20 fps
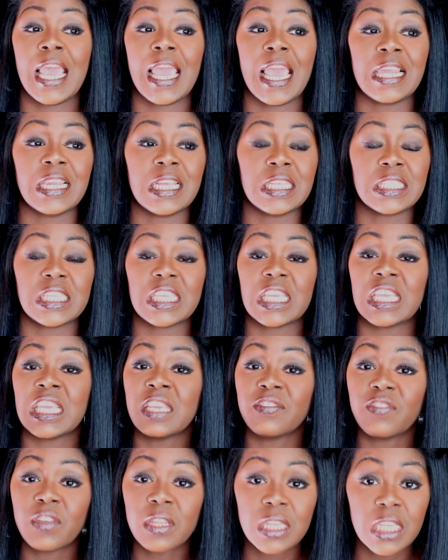and it's
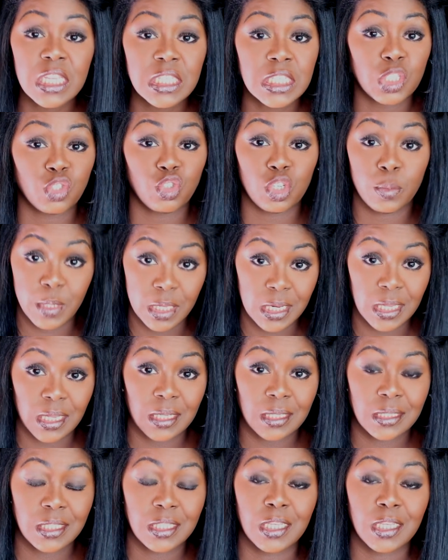evenly distributed.